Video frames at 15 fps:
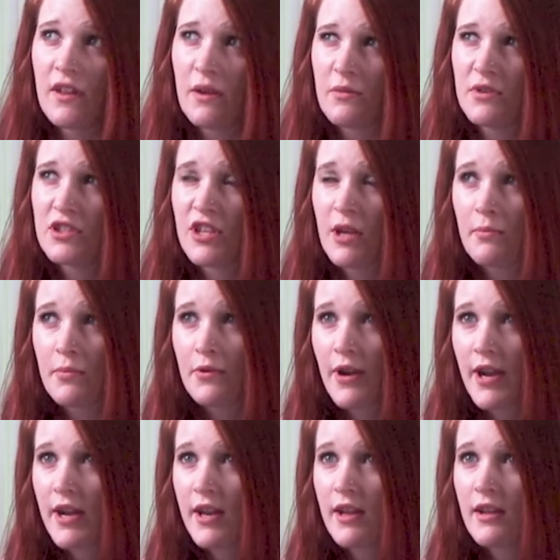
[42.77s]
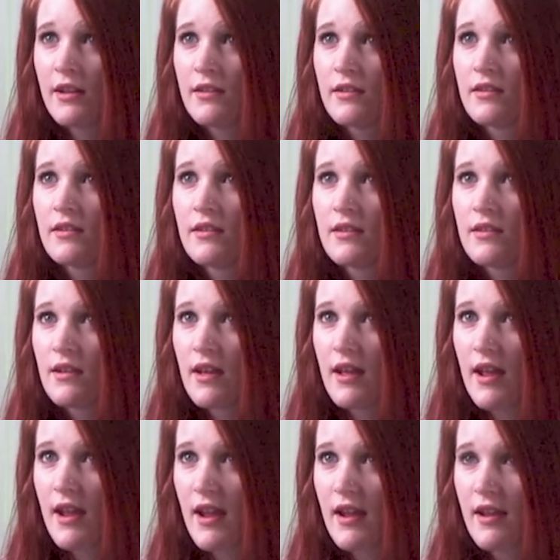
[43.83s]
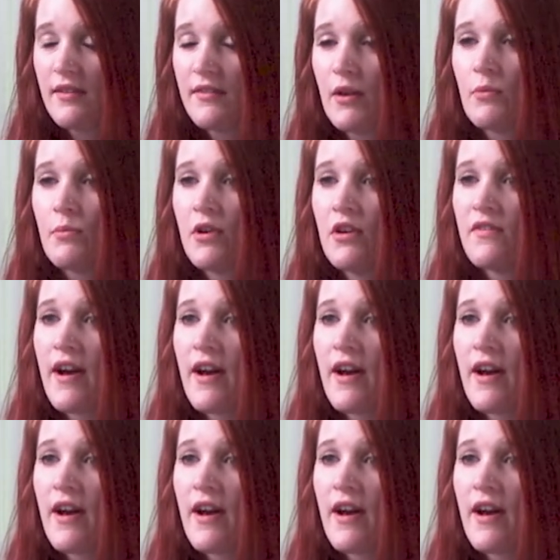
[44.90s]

they were separated and they were both